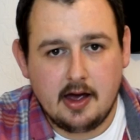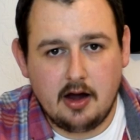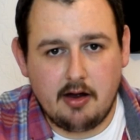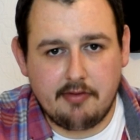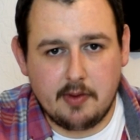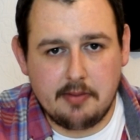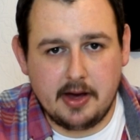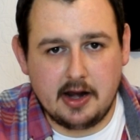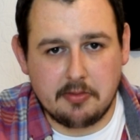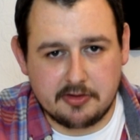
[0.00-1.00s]
Hello everyone,
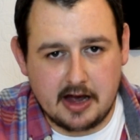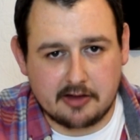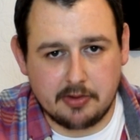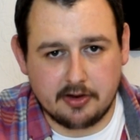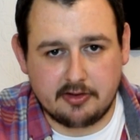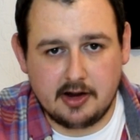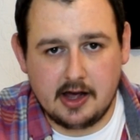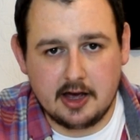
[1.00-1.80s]
my name is Axemun and today